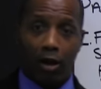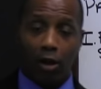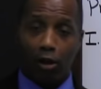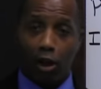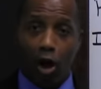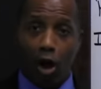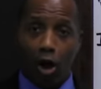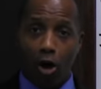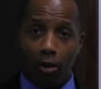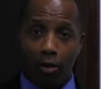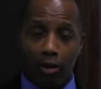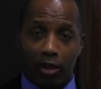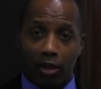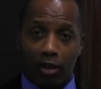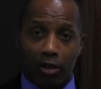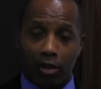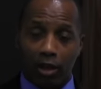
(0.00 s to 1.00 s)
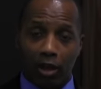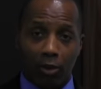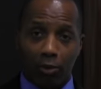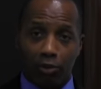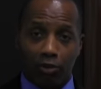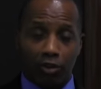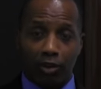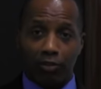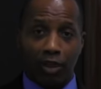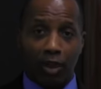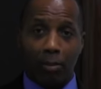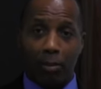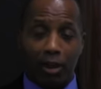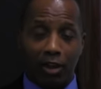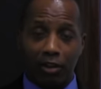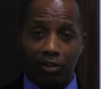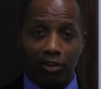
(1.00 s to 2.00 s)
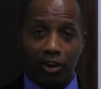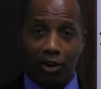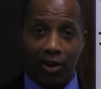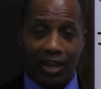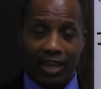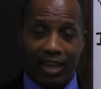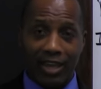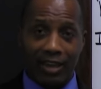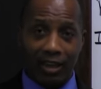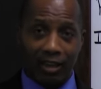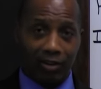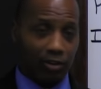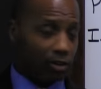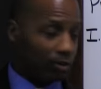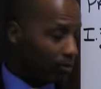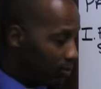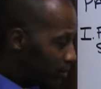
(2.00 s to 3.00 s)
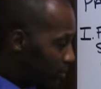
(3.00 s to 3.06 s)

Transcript: a law. It was just a military edict.